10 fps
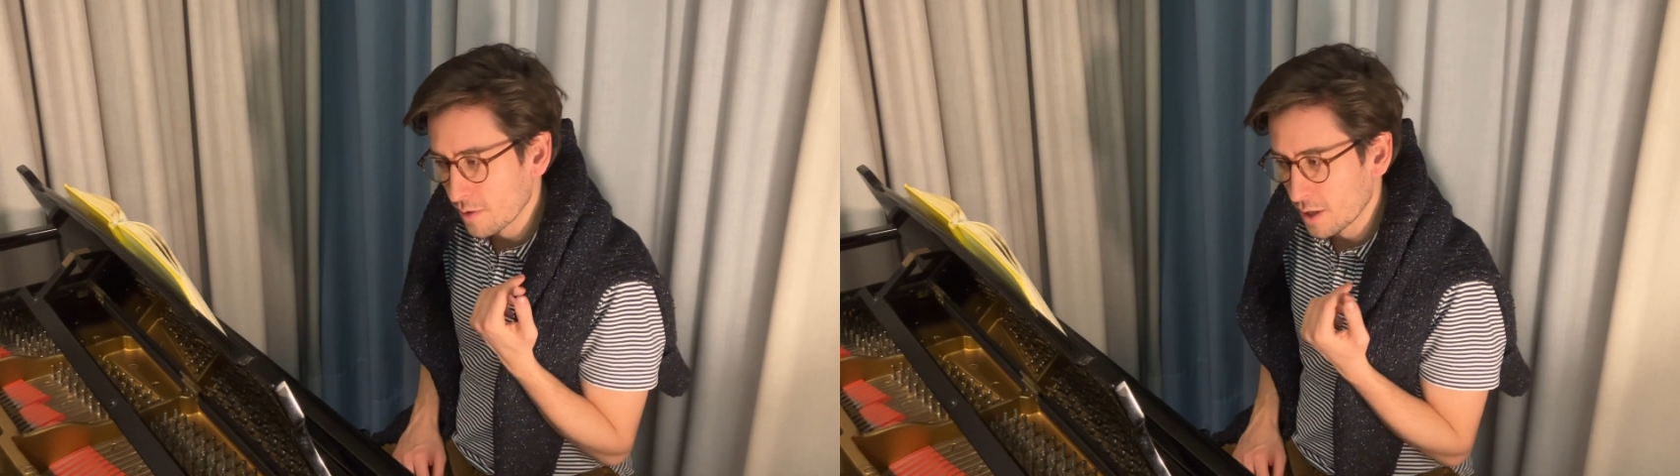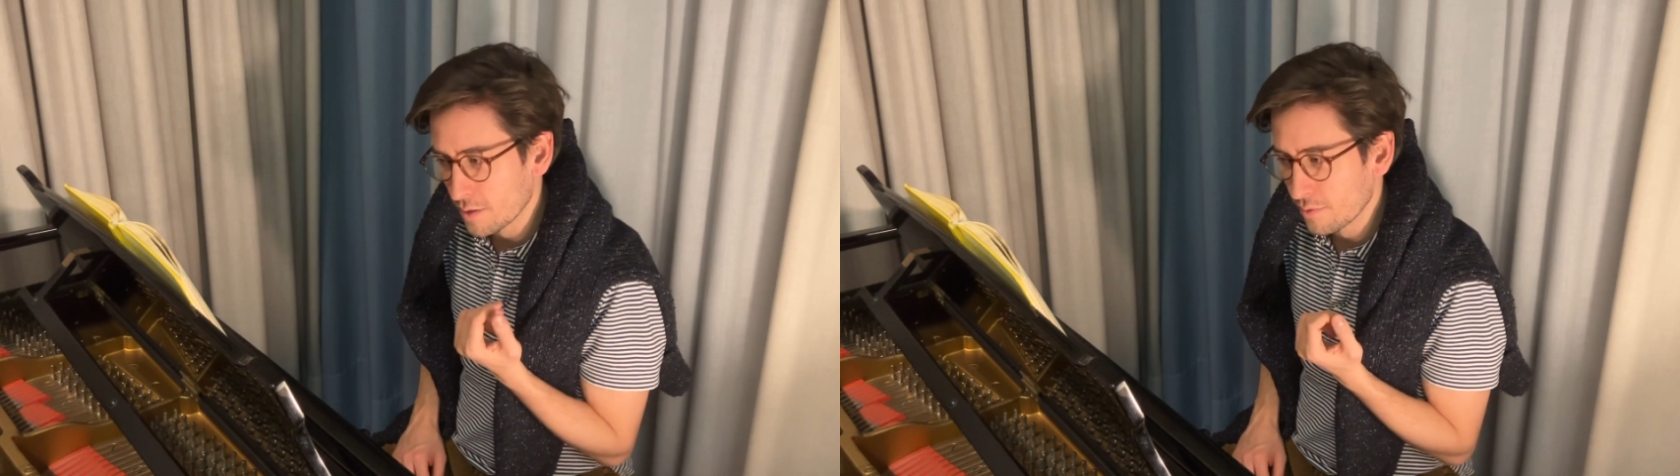
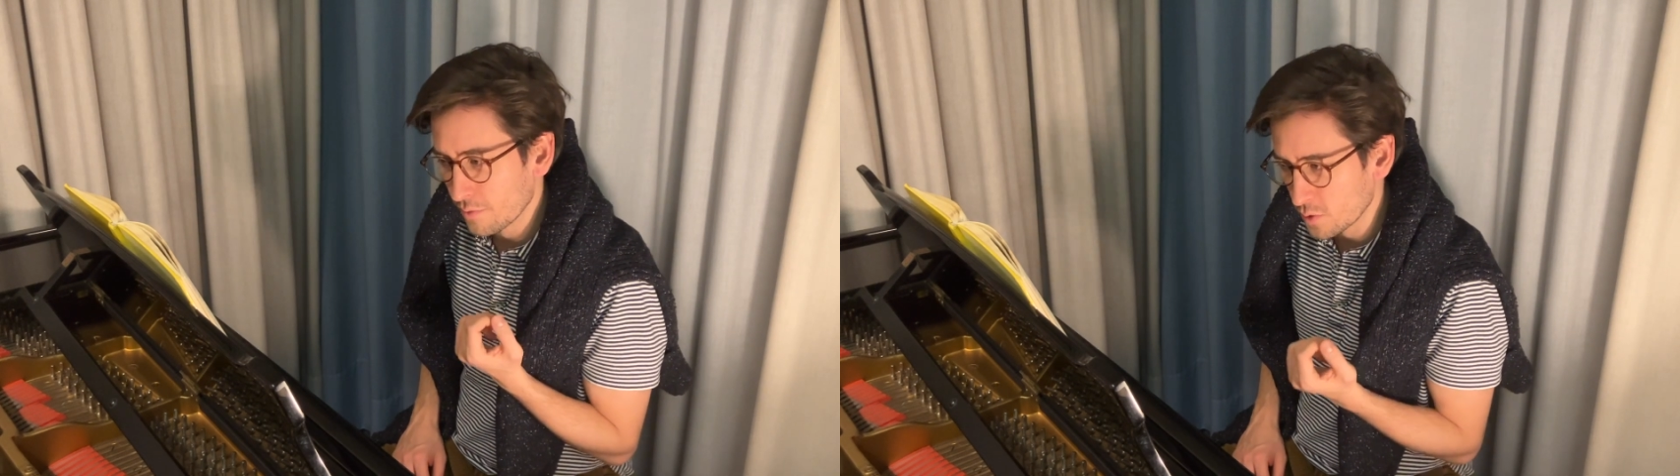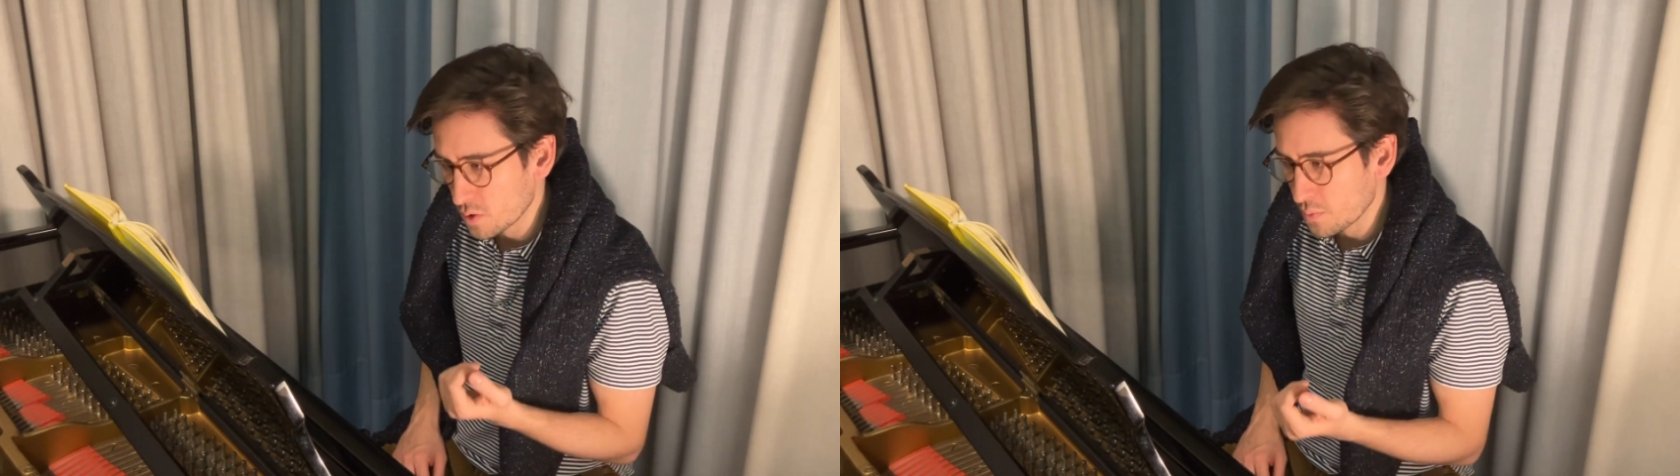lot of
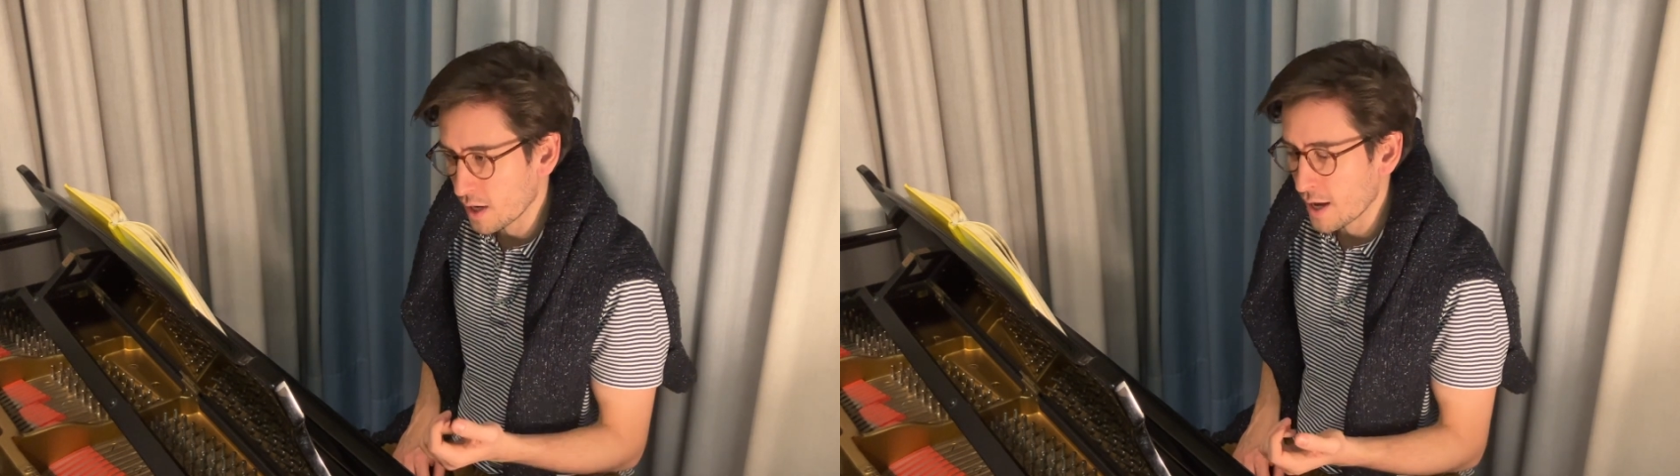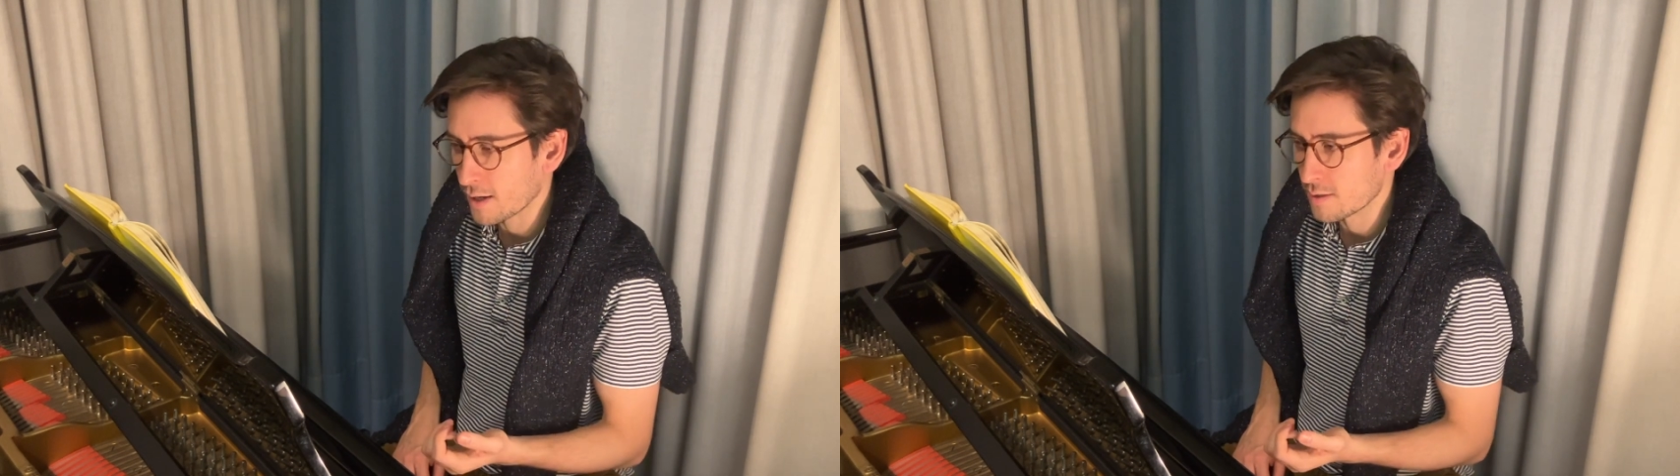first
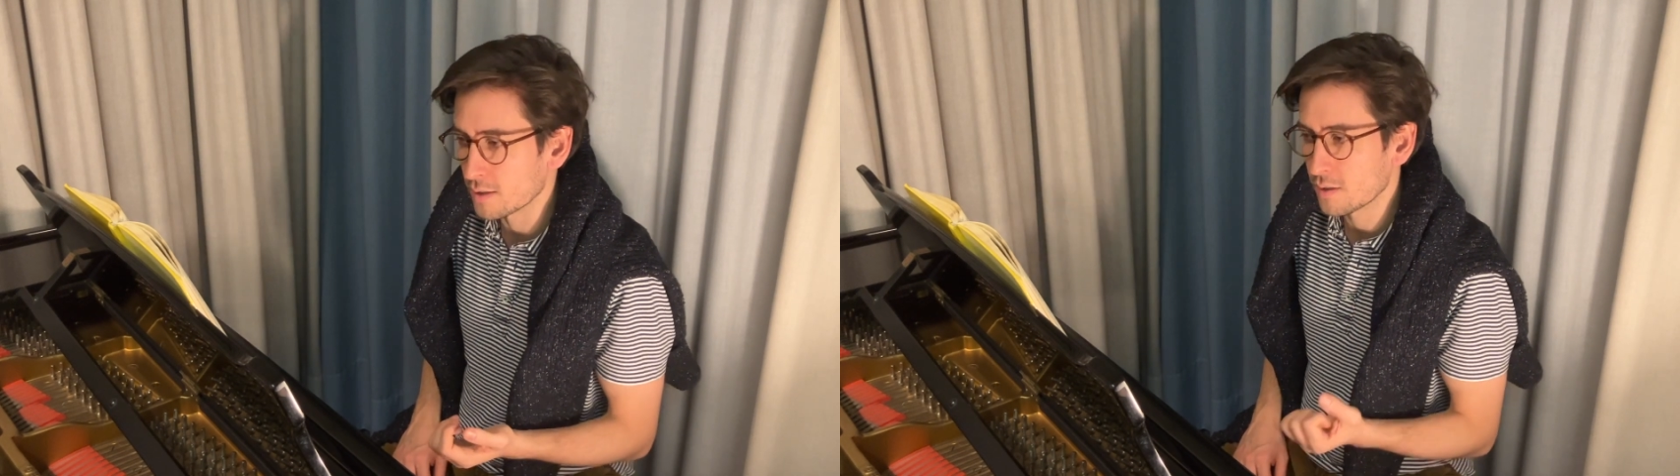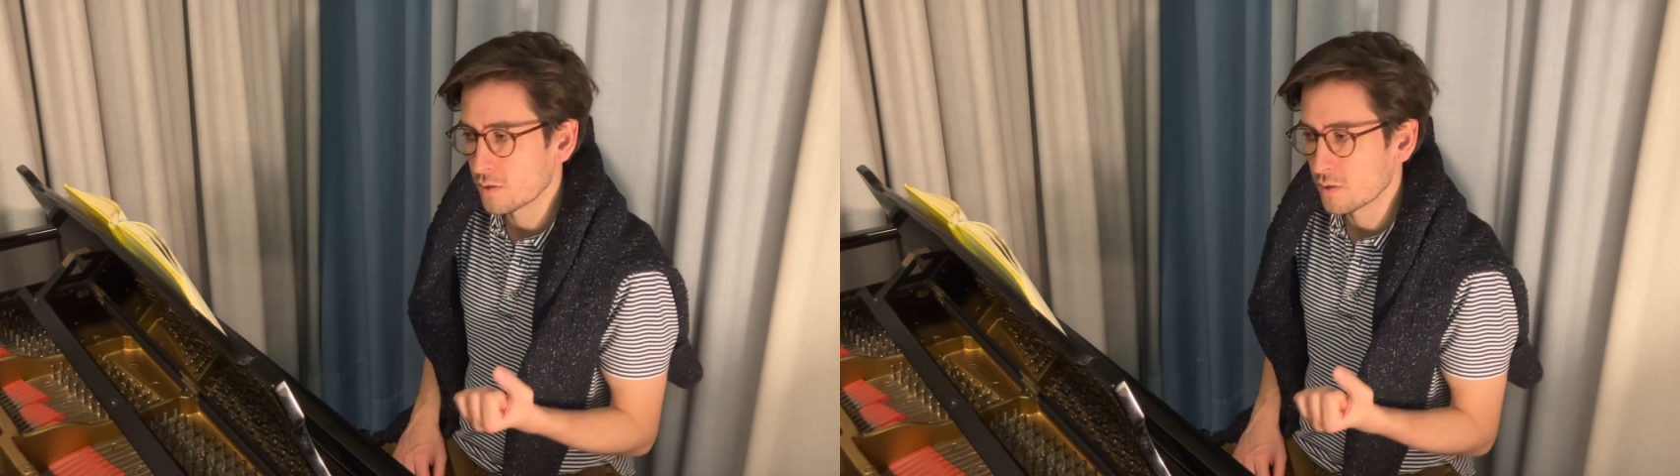beat accents.